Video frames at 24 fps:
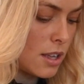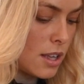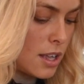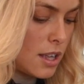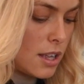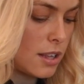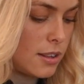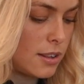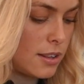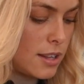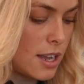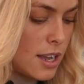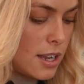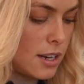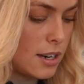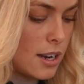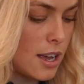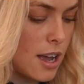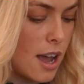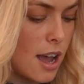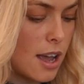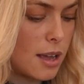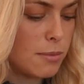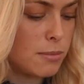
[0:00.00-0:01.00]
and then
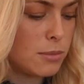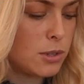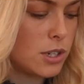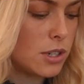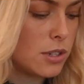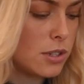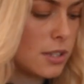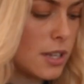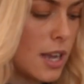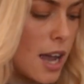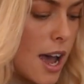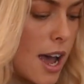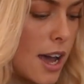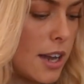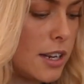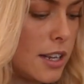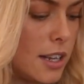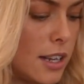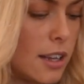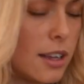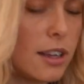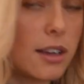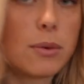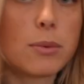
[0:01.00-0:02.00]
I'm just
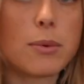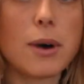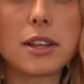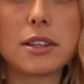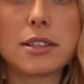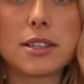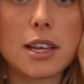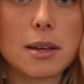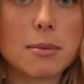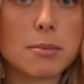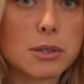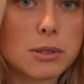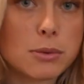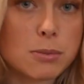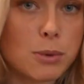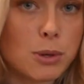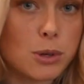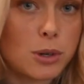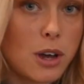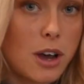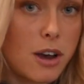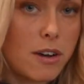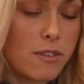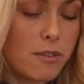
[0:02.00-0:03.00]
adding 1
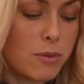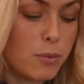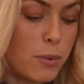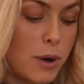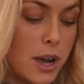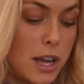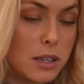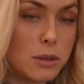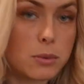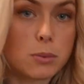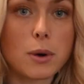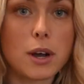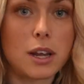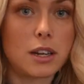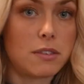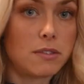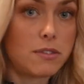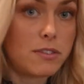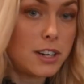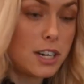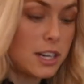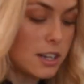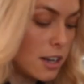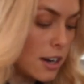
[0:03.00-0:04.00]
tablespoon of white wine
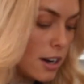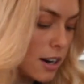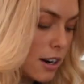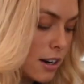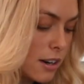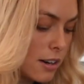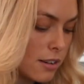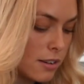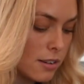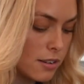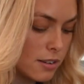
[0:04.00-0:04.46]
vinegar,